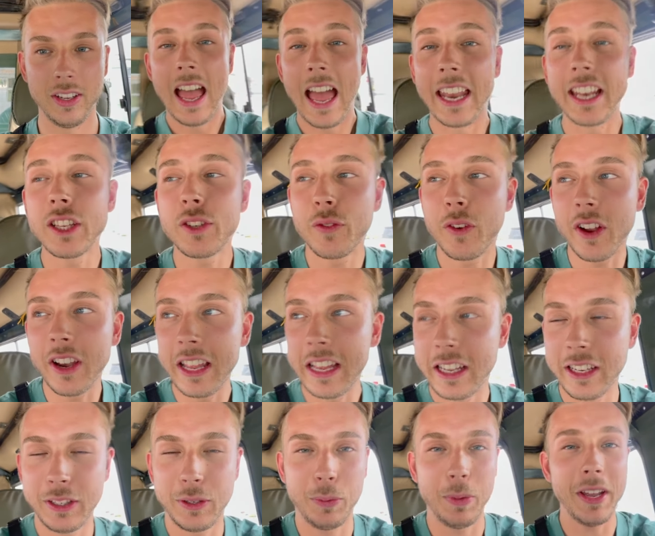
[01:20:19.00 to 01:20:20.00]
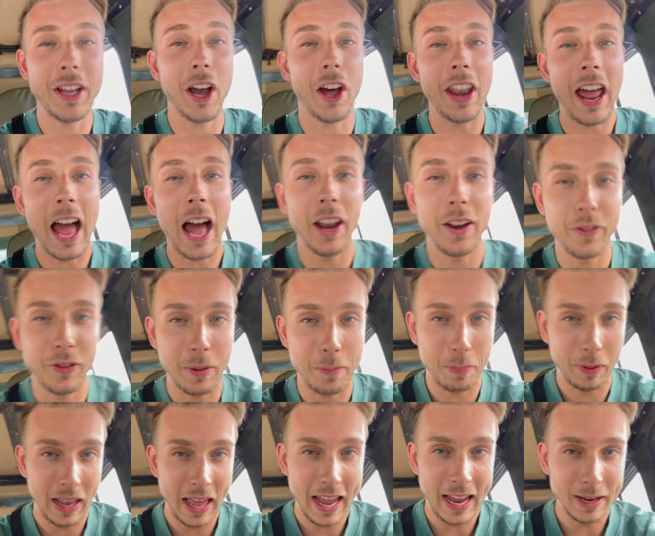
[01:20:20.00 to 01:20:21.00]
and it's funny because we got out of the
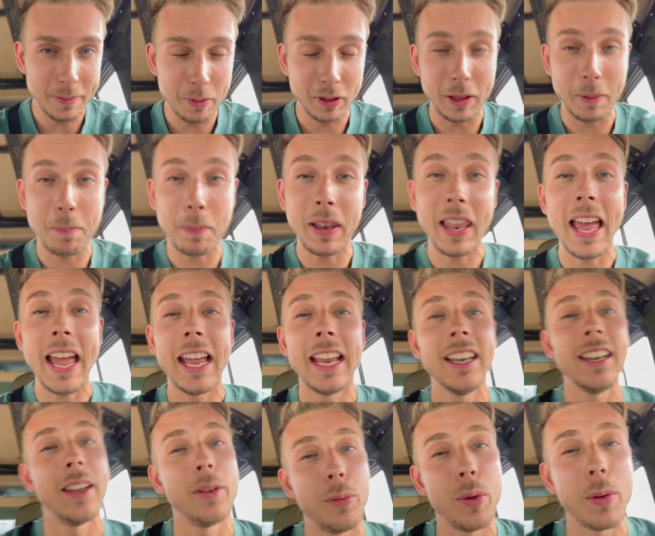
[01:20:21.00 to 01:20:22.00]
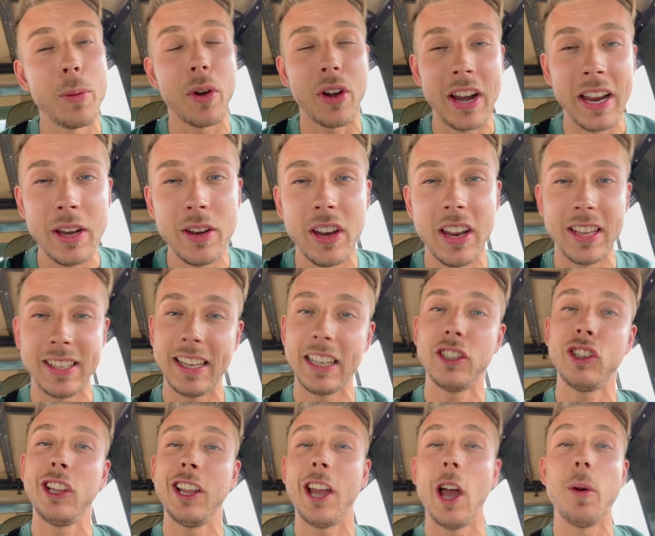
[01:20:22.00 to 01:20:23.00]
plane, but the plane that we were in is
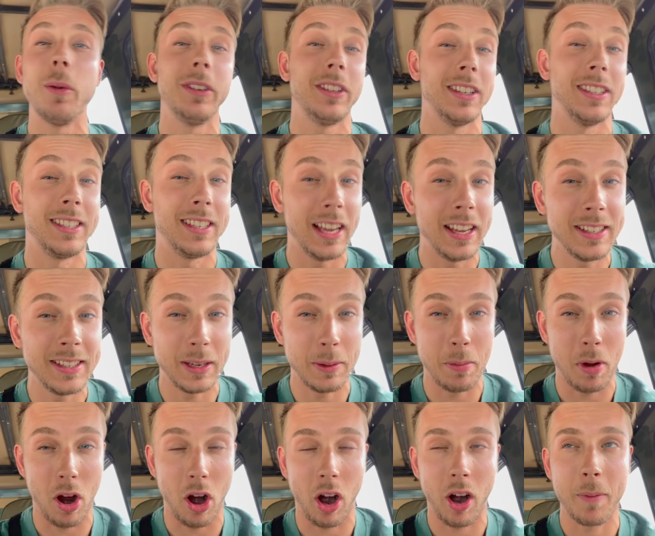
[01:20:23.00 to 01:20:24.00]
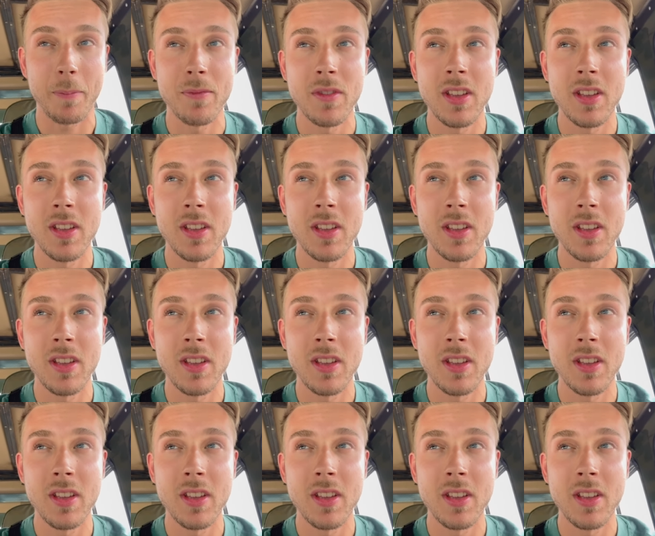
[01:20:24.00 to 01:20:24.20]
actually going to Zanzibar,